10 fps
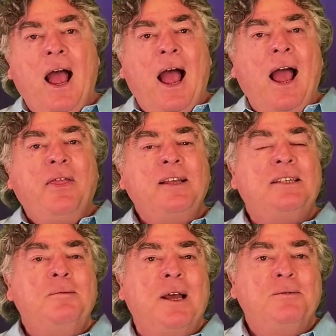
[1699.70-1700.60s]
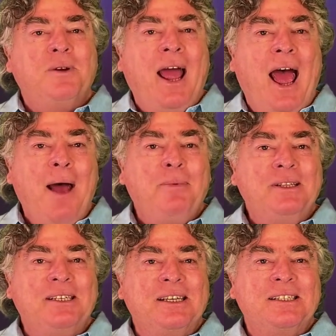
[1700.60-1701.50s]
I think sometimes what
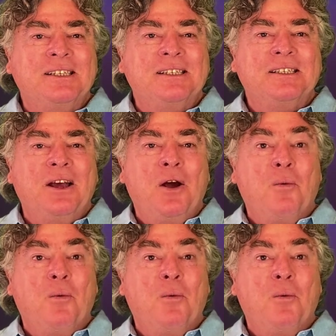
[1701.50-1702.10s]
happens is